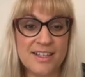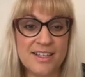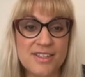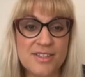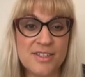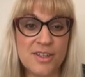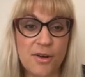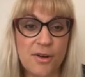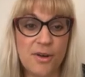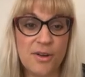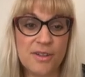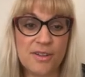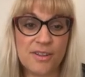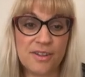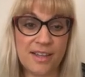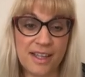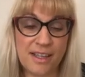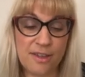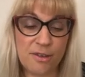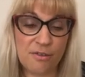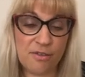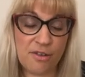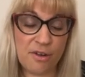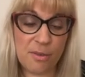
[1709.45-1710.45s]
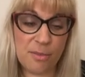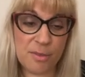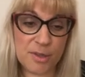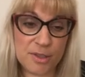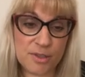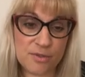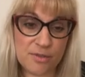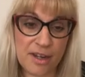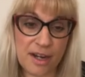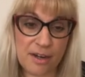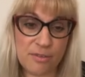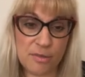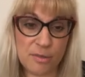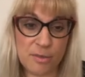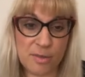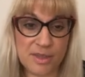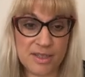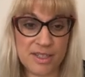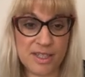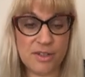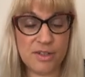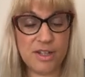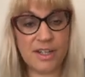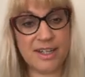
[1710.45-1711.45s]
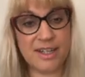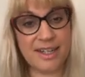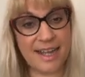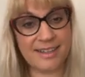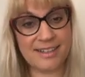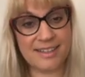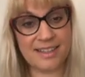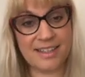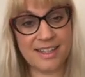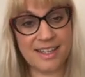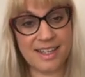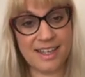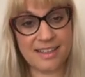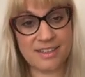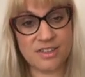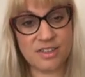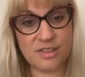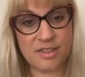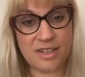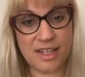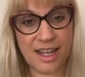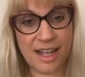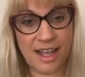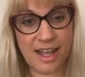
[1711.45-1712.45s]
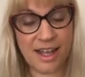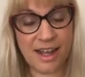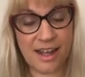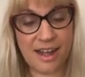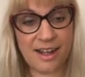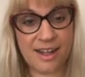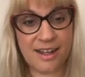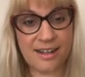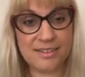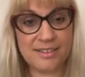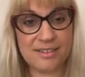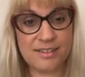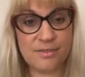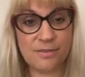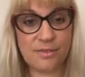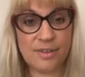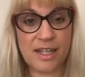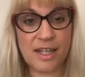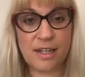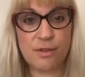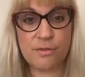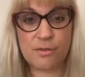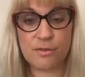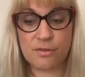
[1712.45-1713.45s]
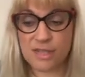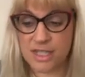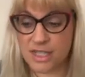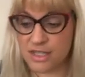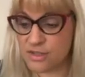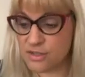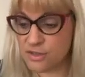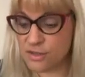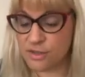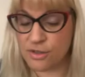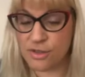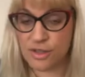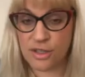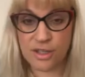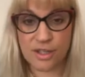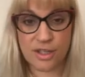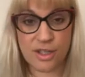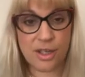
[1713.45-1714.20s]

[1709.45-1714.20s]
So thank you very much for everybody who connected here today, and feel free to